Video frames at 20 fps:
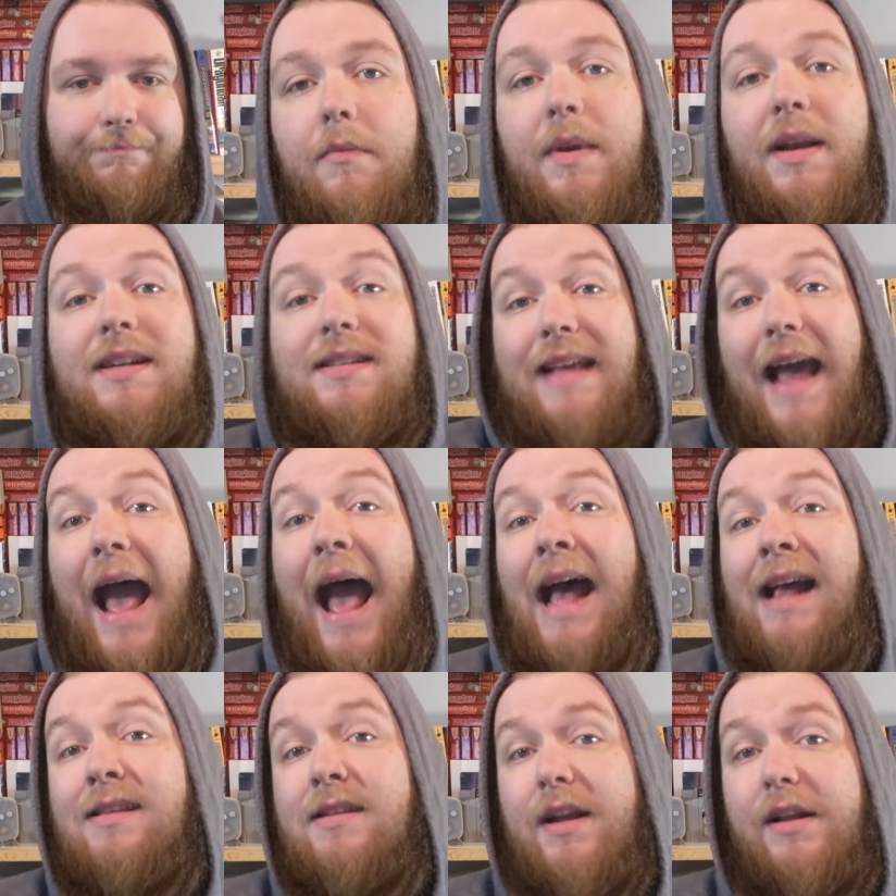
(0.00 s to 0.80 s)
Because
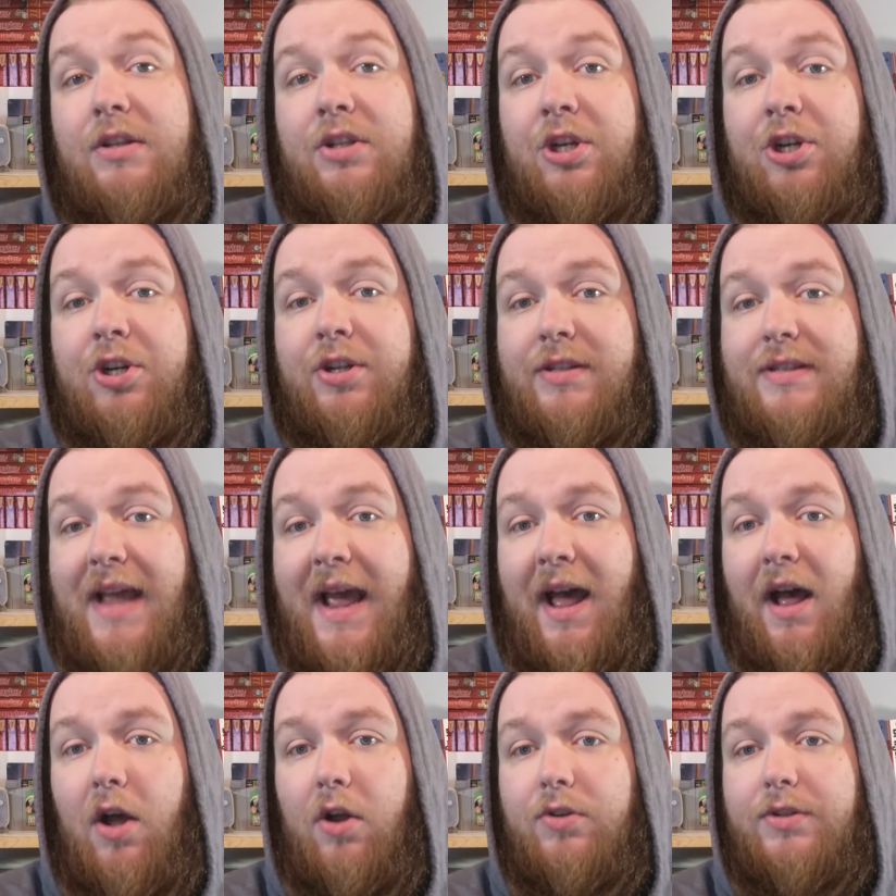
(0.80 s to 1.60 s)
as it turns
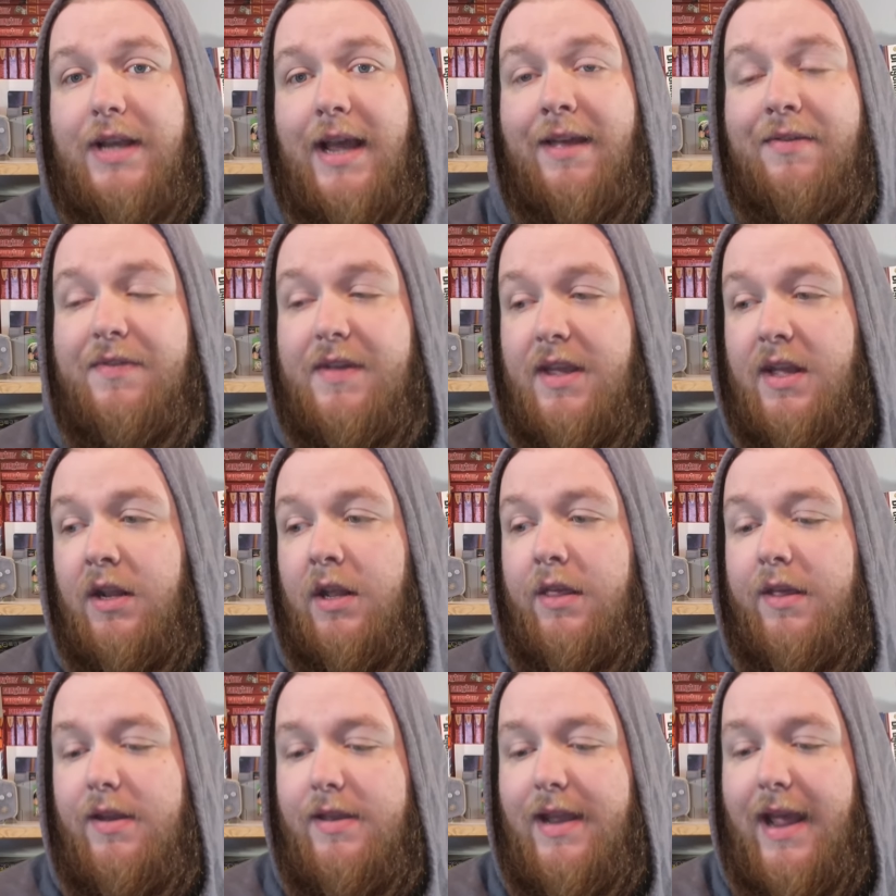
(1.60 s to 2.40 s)
out, at the
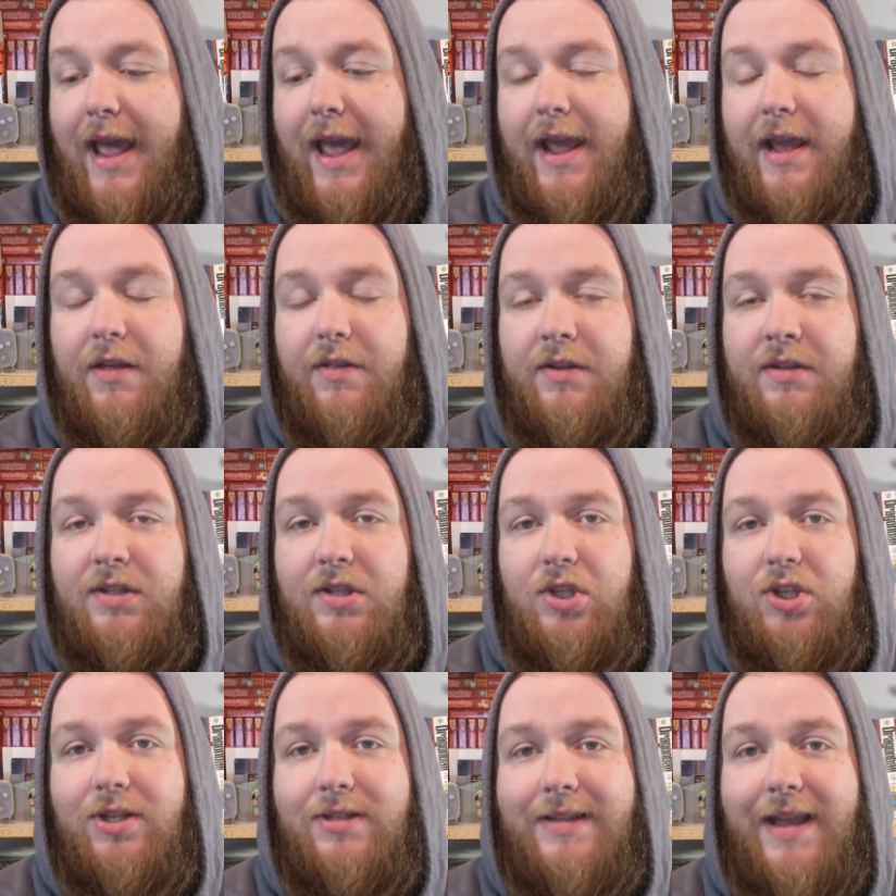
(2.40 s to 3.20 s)
end of the day, this
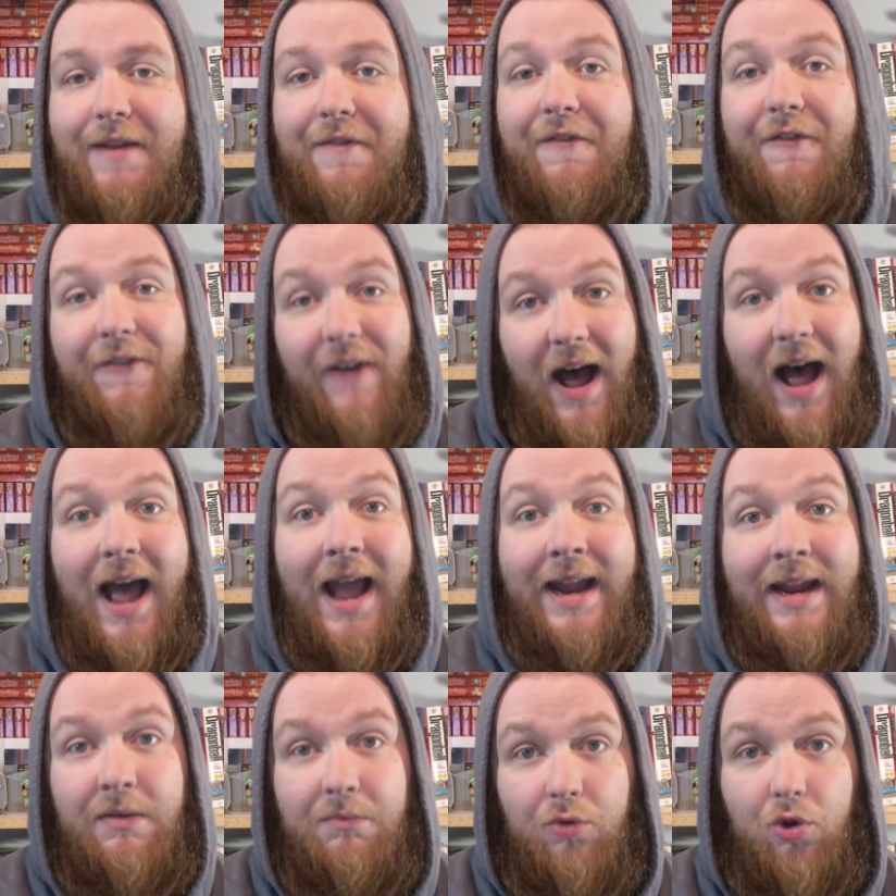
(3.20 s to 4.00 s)
is just a
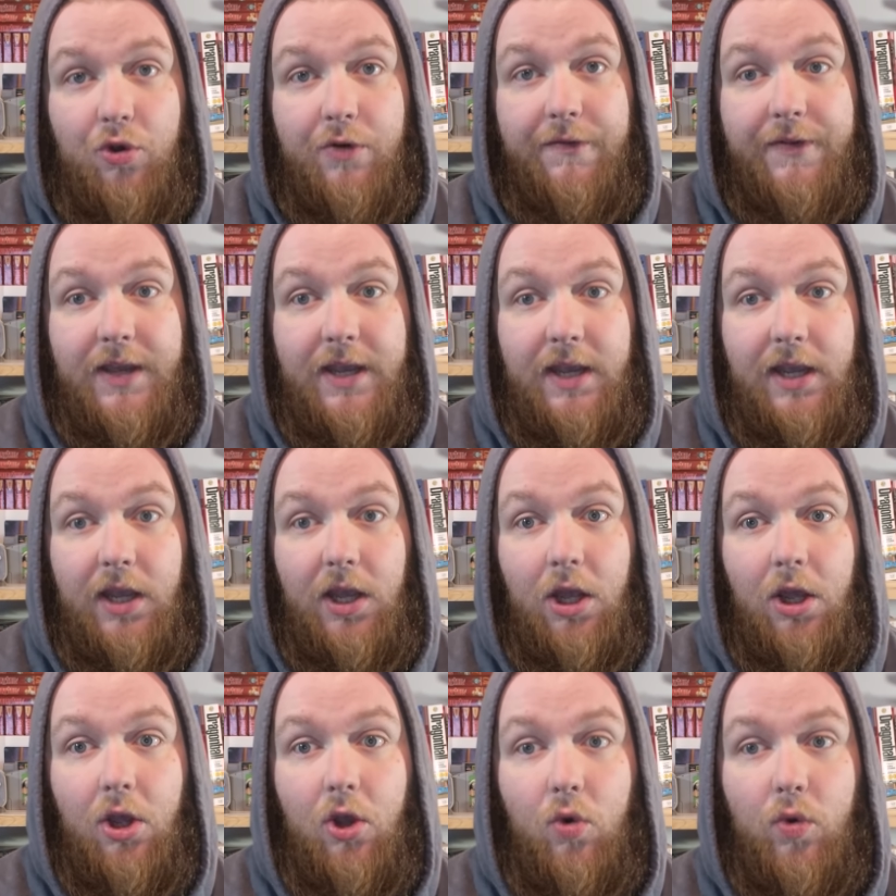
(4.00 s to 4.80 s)
fine
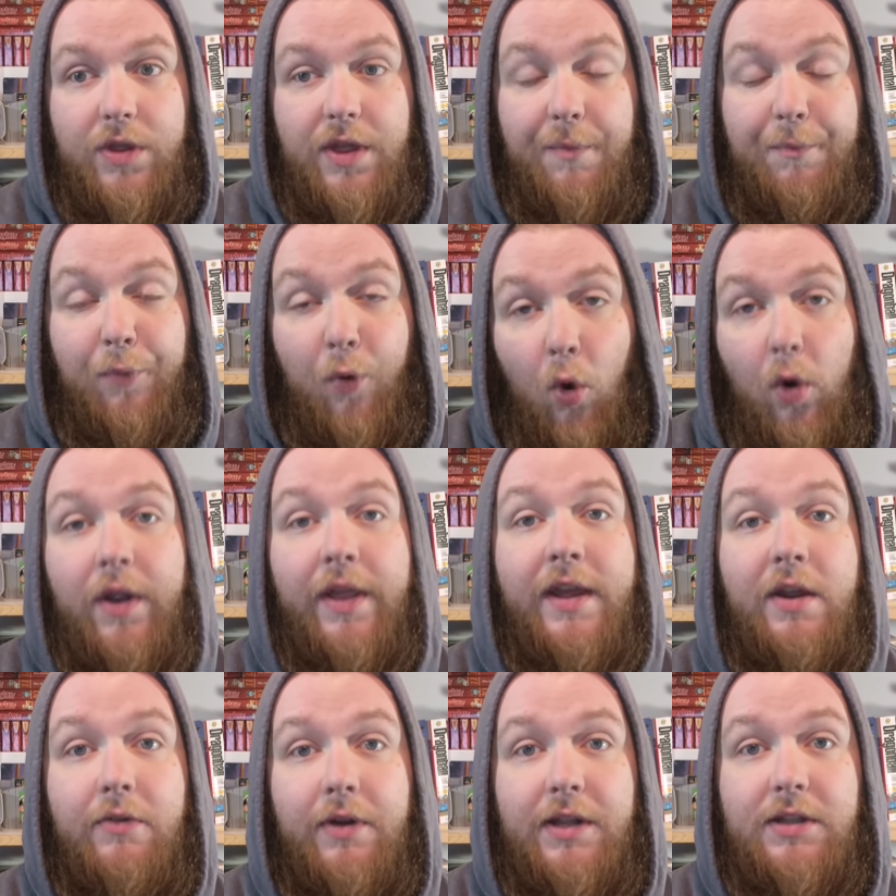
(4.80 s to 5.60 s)
movie with a
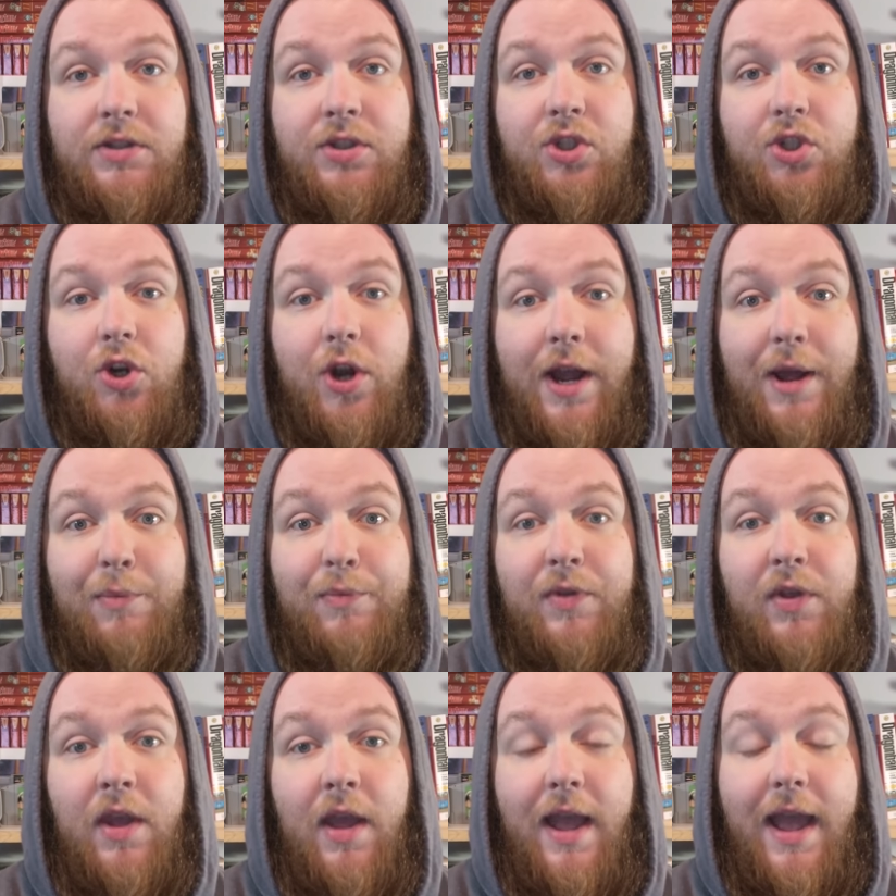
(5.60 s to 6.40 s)
poorly written
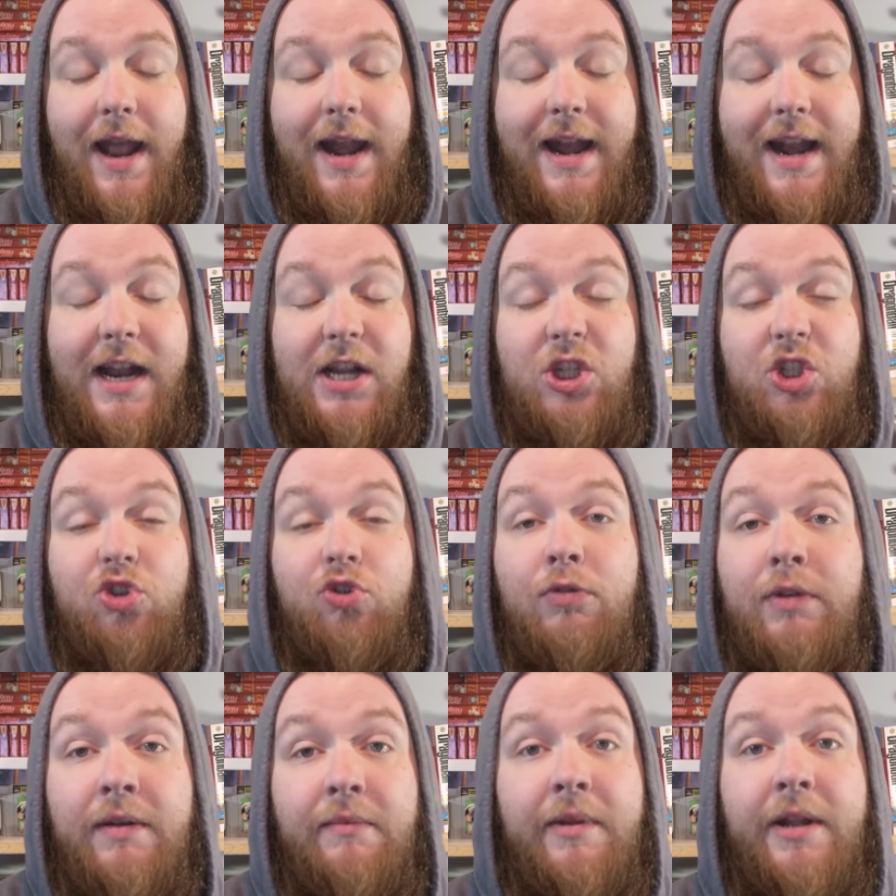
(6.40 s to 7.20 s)
script and an
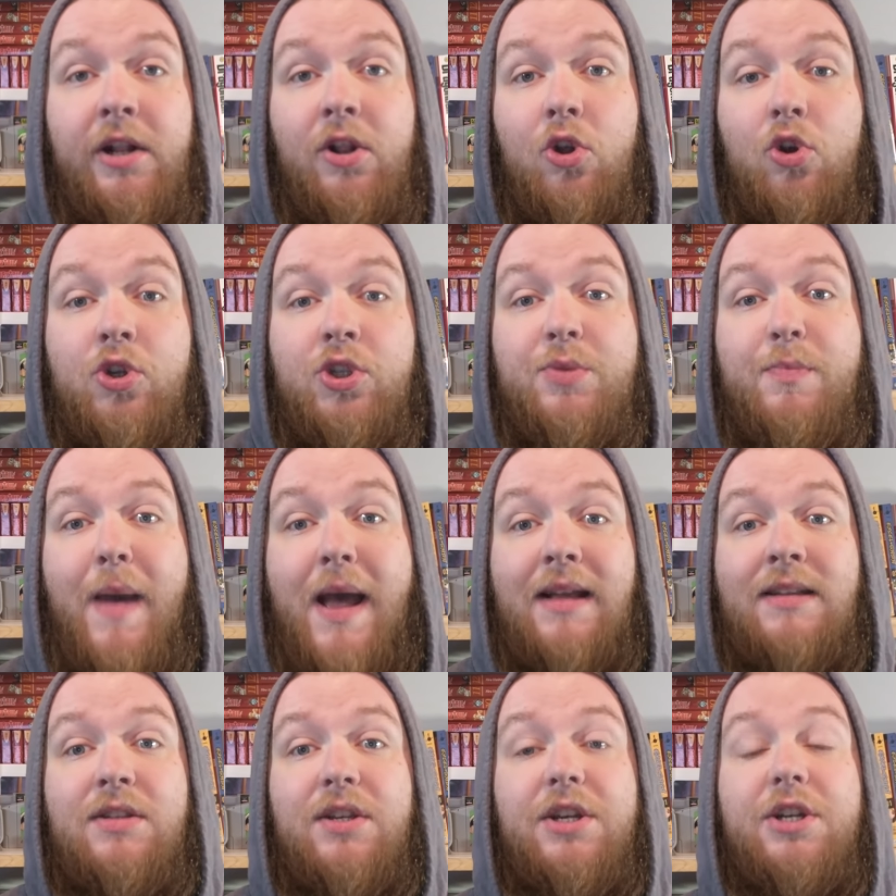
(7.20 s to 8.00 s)
extremely loose
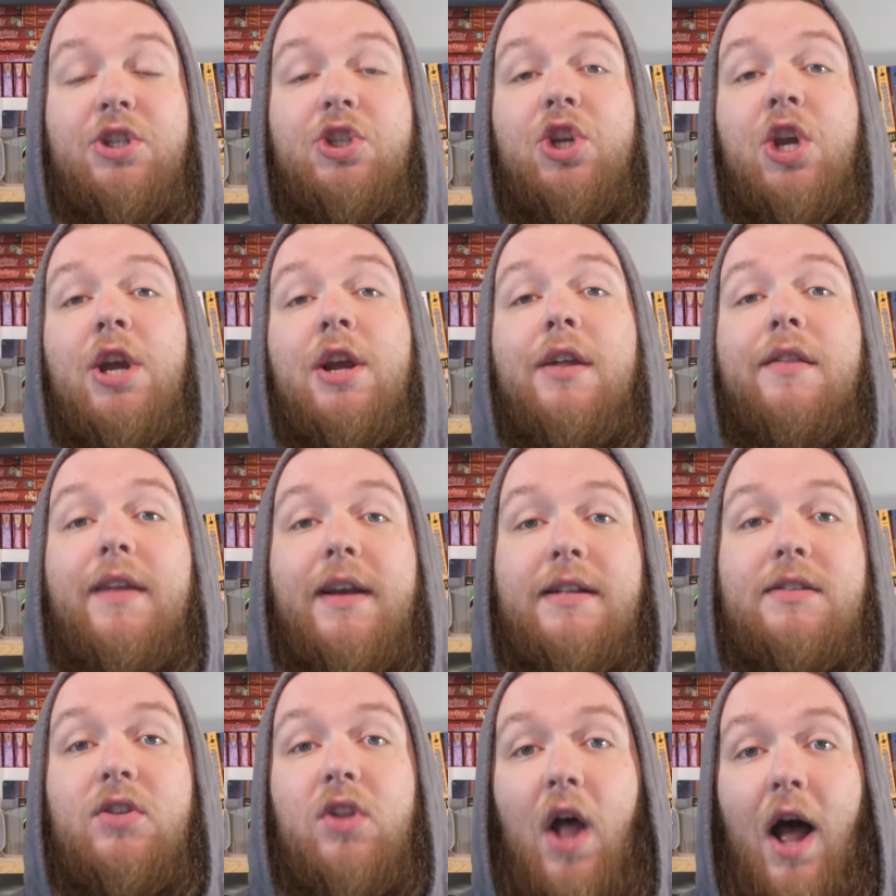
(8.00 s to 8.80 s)
message that
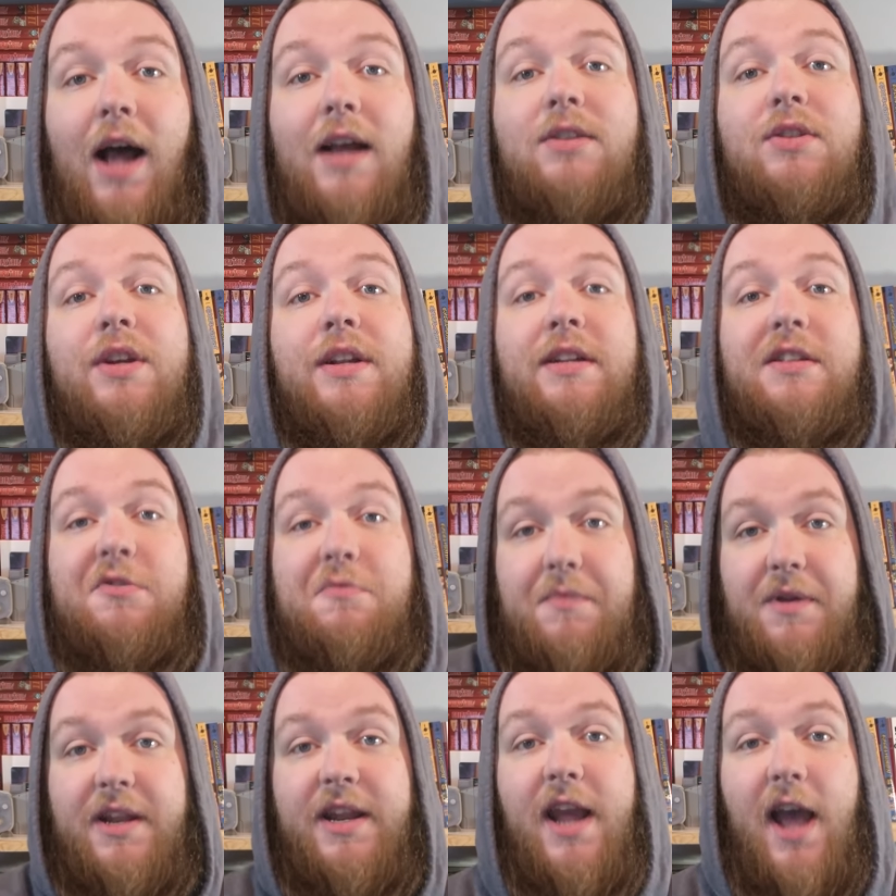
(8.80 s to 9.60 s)
gets lost in
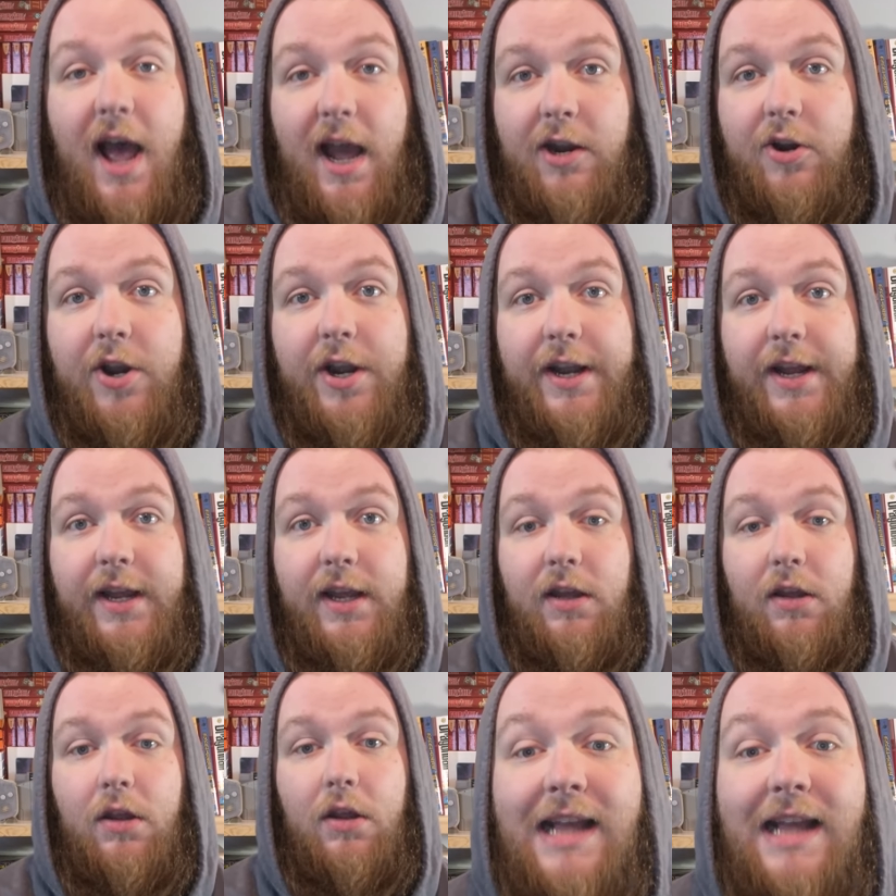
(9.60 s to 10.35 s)
its mediocrity.